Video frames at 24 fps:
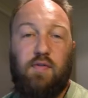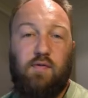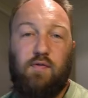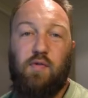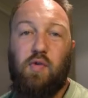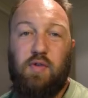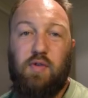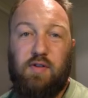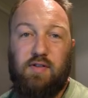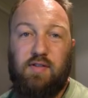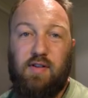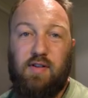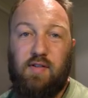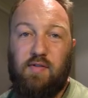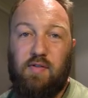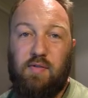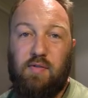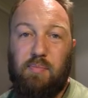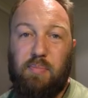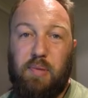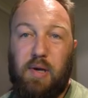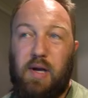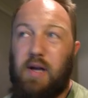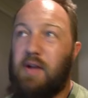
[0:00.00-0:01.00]

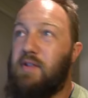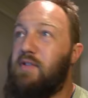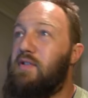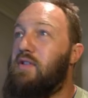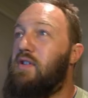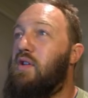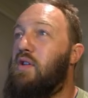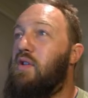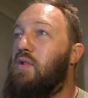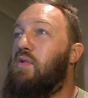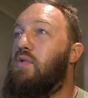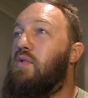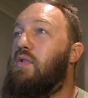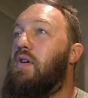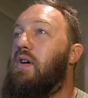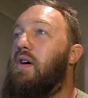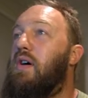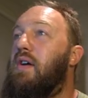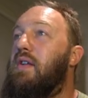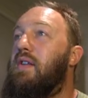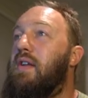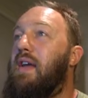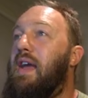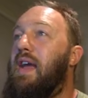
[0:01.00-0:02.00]
47 parts
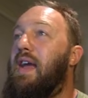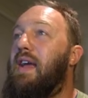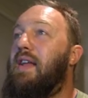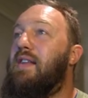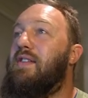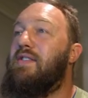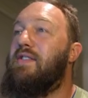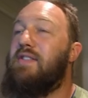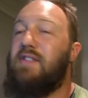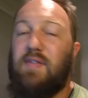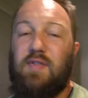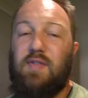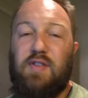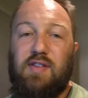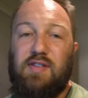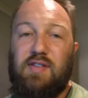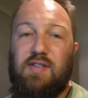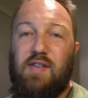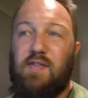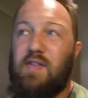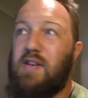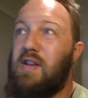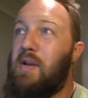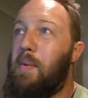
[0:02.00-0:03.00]
chloride, and
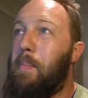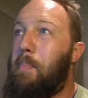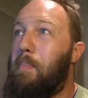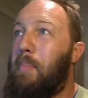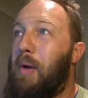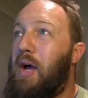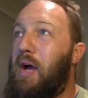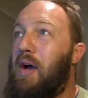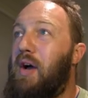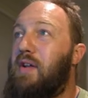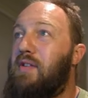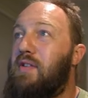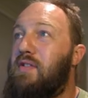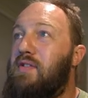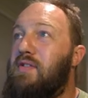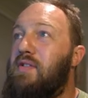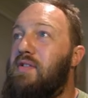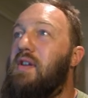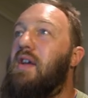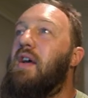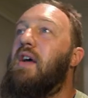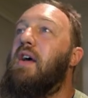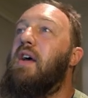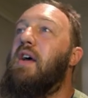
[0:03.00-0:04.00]
77
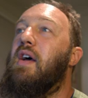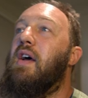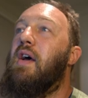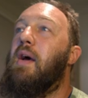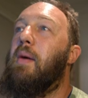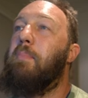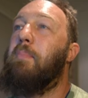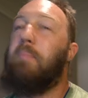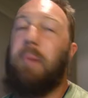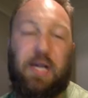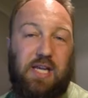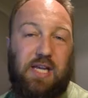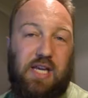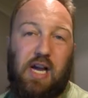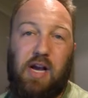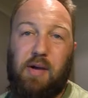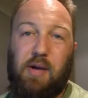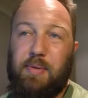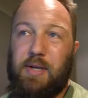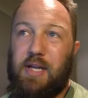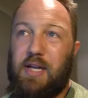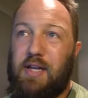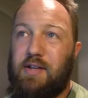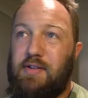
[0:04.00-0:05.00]
parts
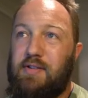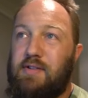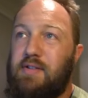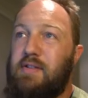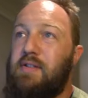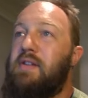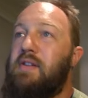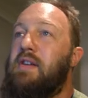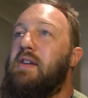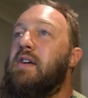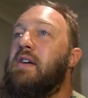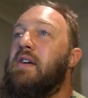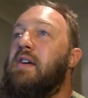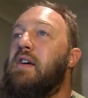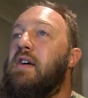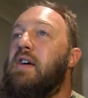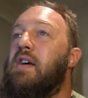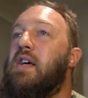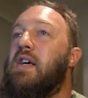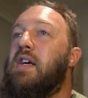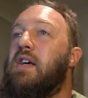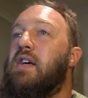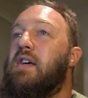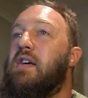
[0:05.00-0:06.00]
bicarbonate.
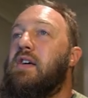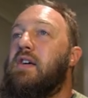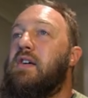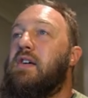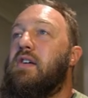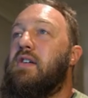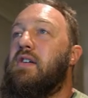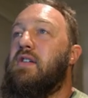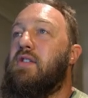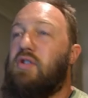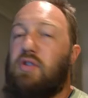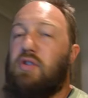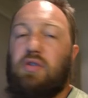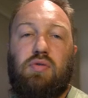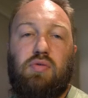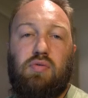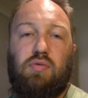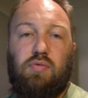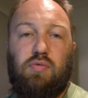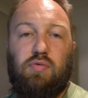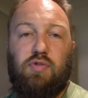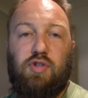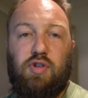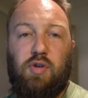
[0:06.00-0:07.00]

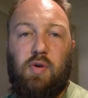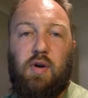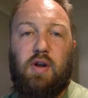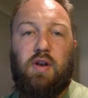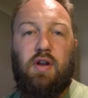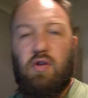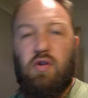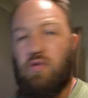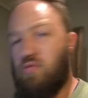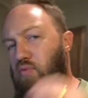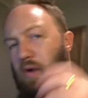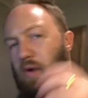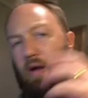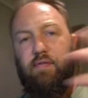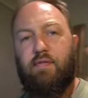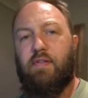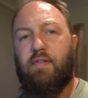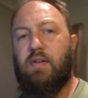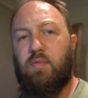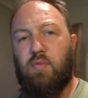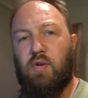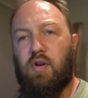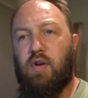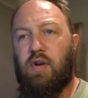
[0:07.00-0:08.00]
Cool, so I know
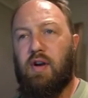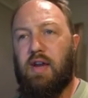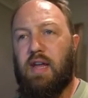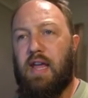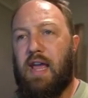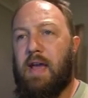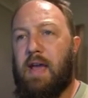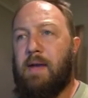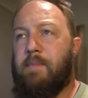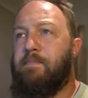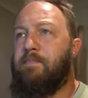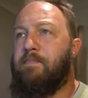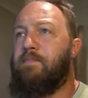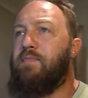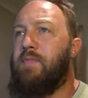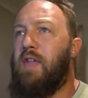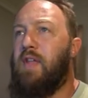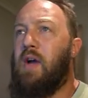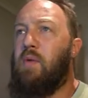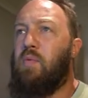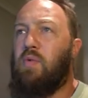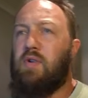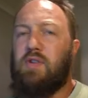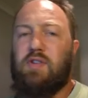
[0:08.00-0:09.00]
roughly where I am.
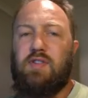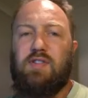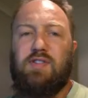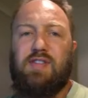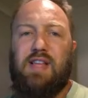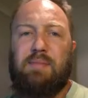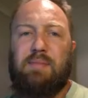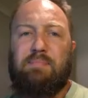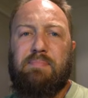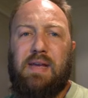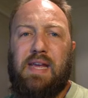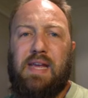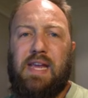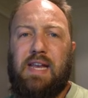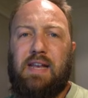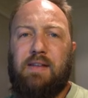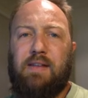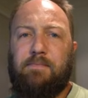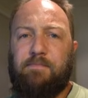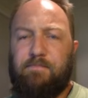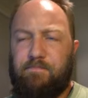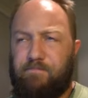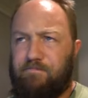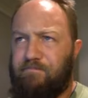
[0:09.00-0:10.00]
Now, what does that
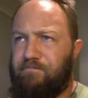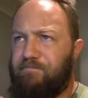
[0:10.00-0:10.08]
mean?